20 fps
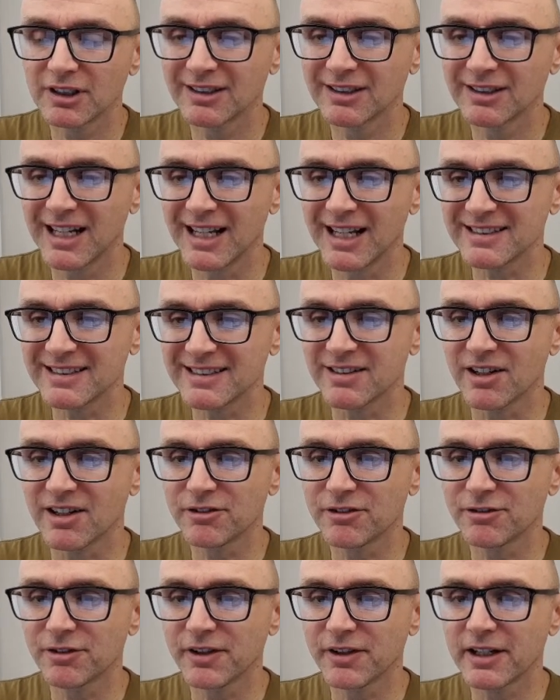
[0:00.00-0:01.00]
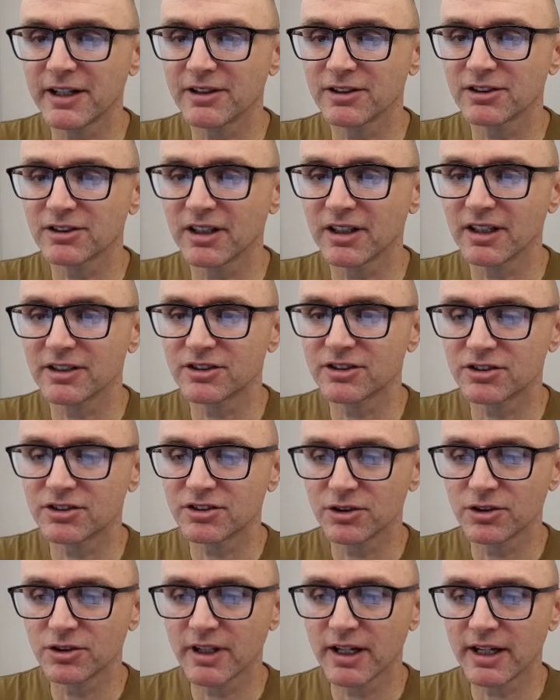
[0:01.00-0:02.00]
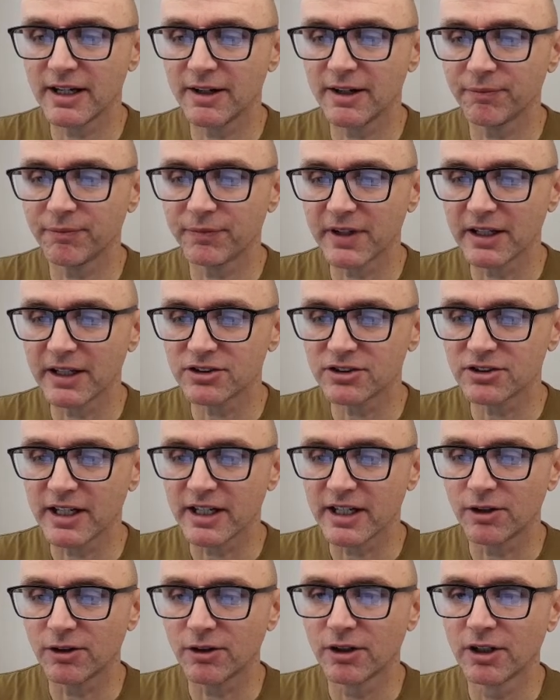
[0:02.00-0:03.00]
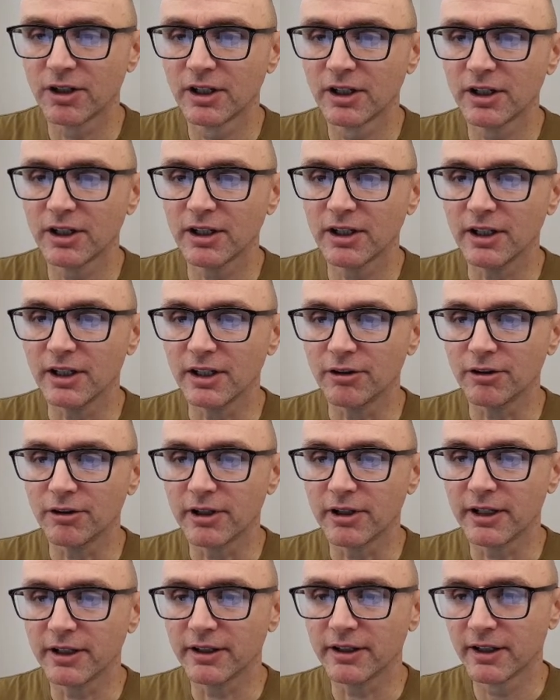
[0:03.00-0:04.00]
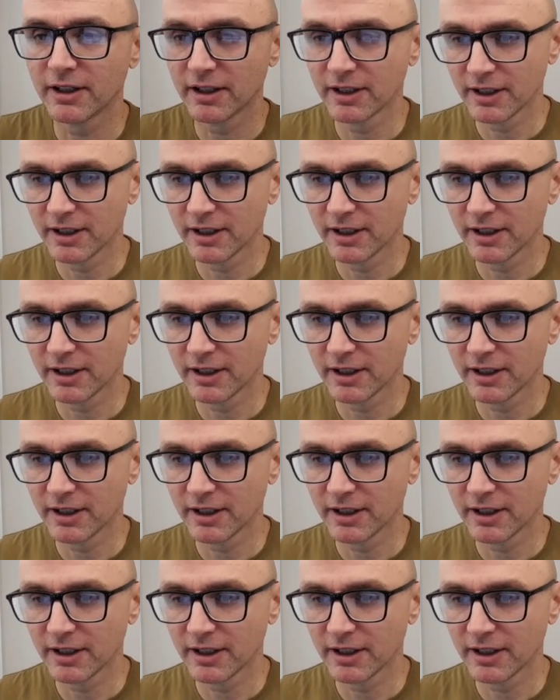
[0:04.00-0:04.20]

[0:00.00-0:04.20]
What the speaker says: less than half of that. So let's do that. Let's now run.